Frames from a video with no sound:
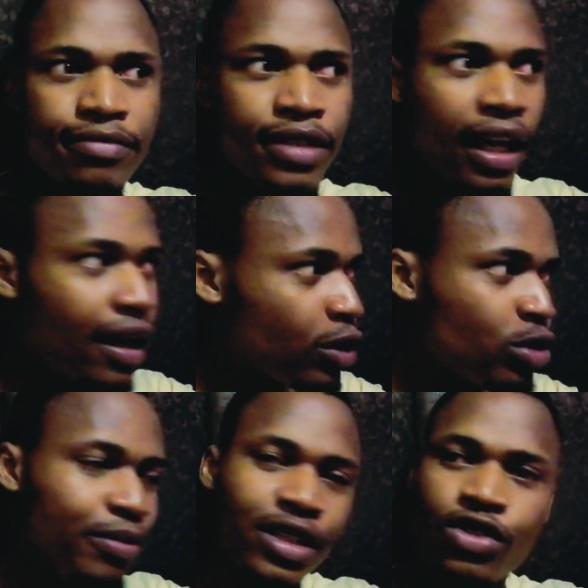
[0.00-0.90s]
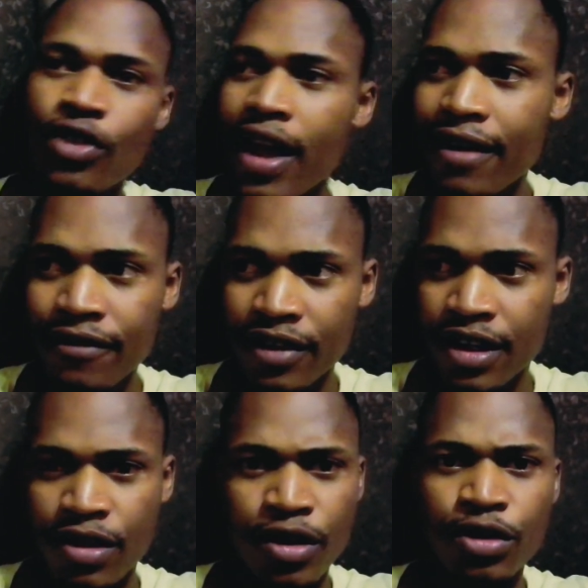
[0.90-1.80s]
like, I could be
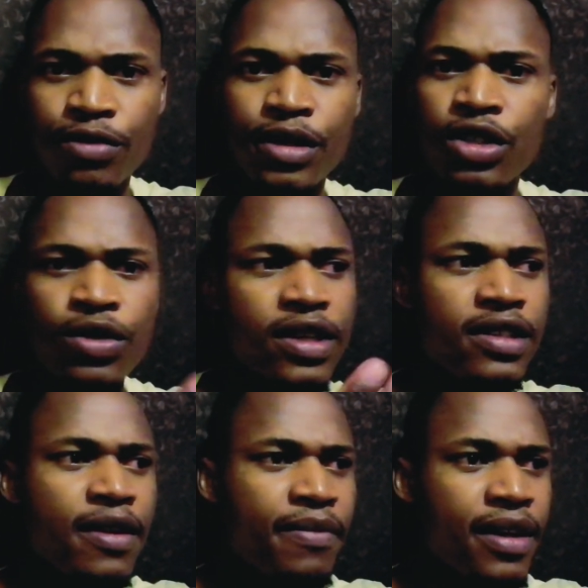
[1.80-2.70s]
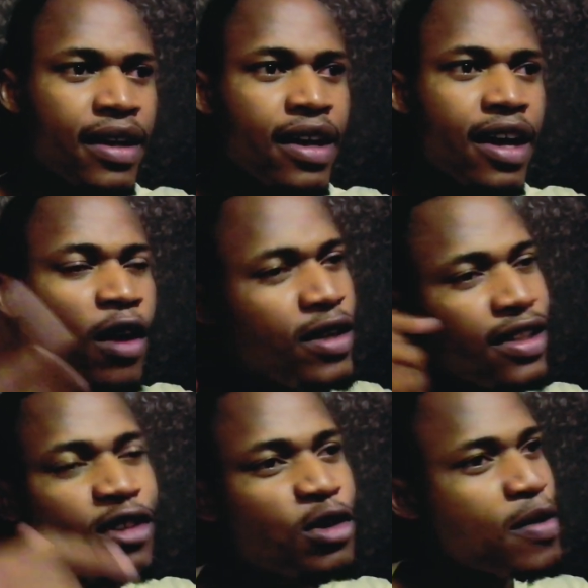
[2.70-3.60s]
driving or I could be doing something. I always
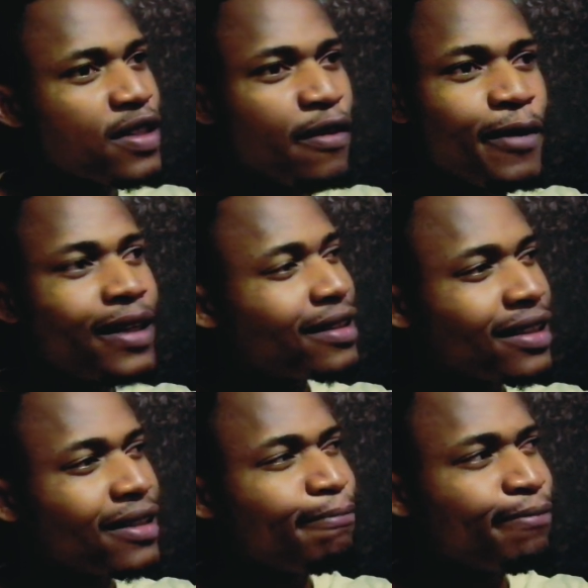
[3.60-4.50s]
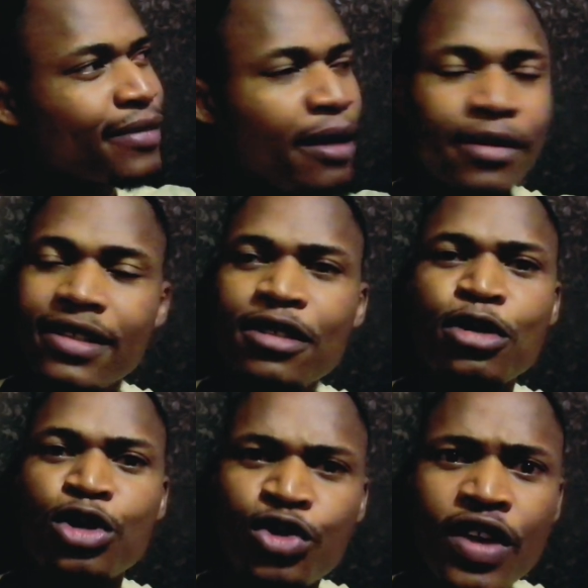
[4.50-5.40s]
think to myself, I'm like, damn, this is
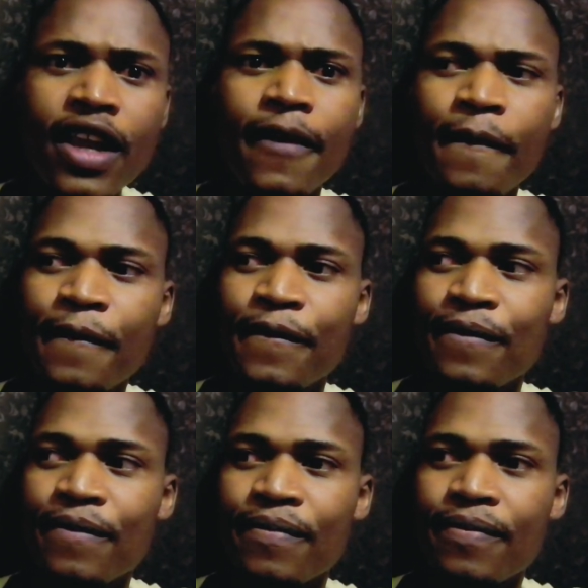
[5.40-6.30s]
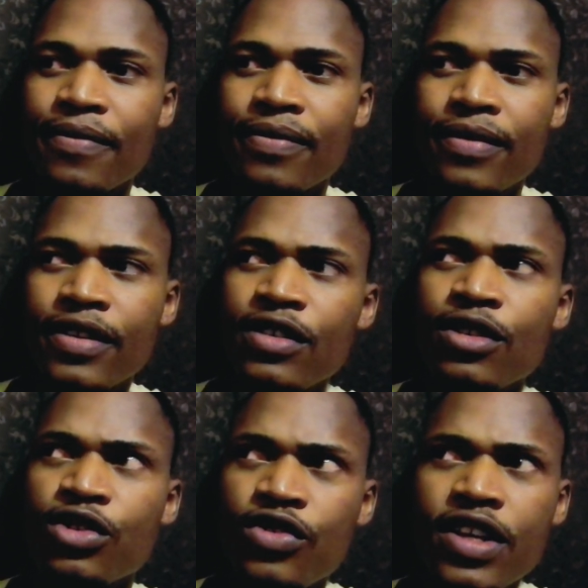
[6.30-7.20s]
a dream. This is a
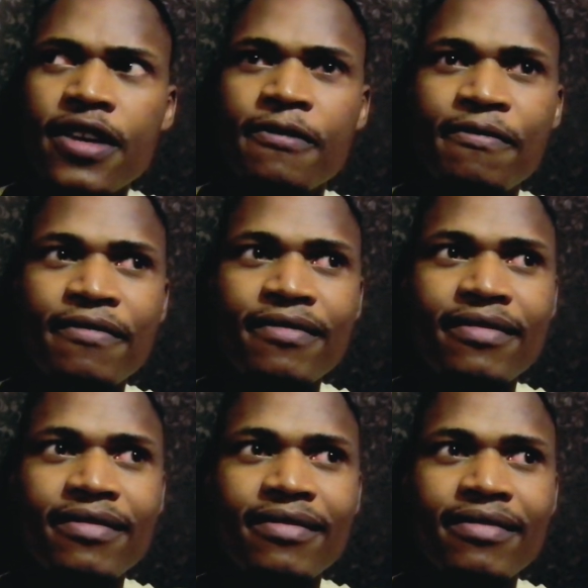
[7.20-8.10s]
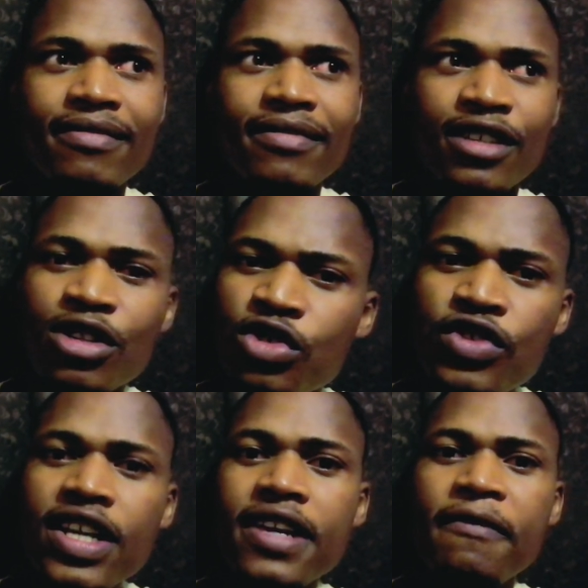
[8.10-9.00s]
dream. This is a
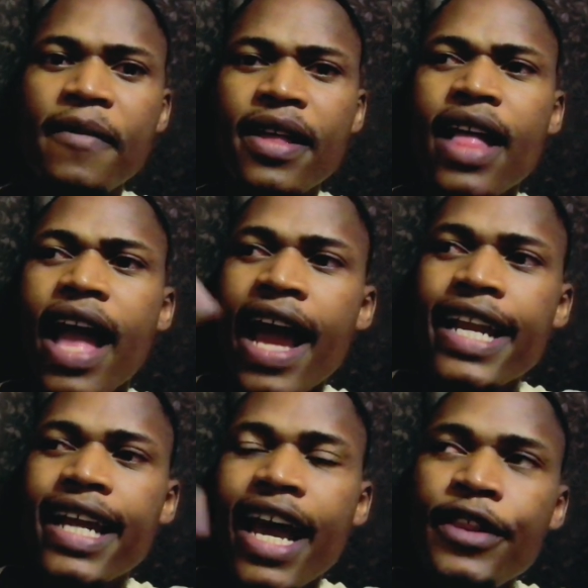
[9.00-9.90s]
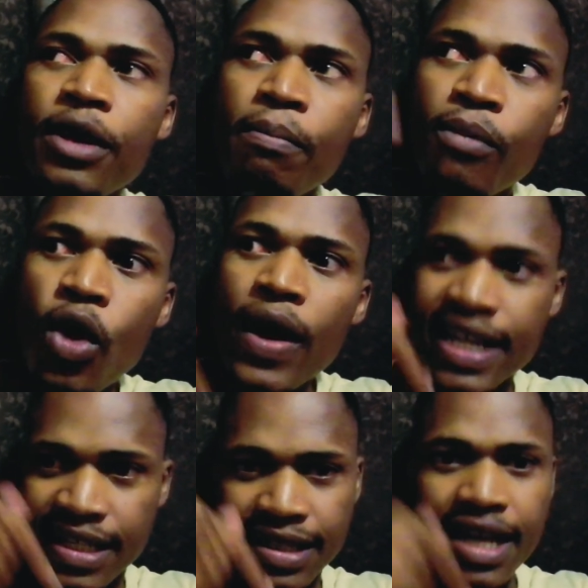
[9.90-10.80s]
dream. And the more I
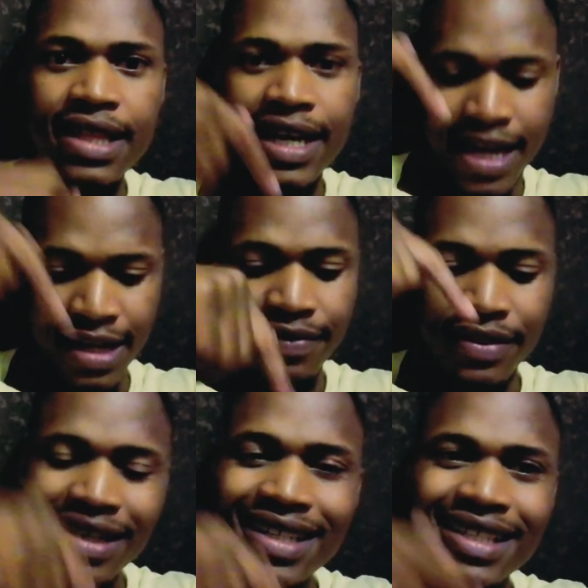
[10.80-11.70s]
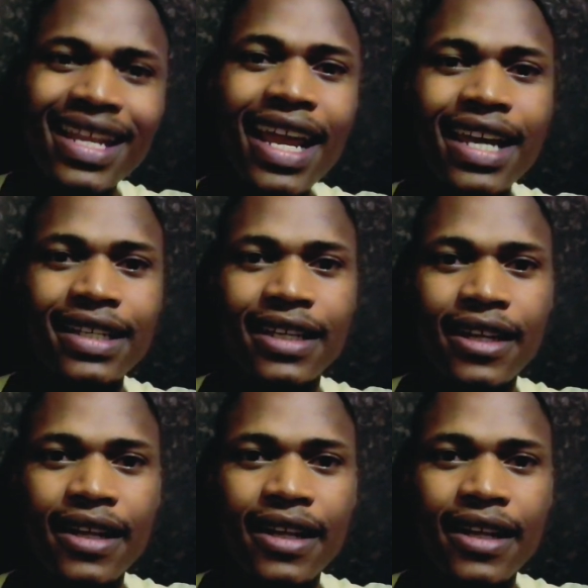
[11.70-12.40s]
say that in this state,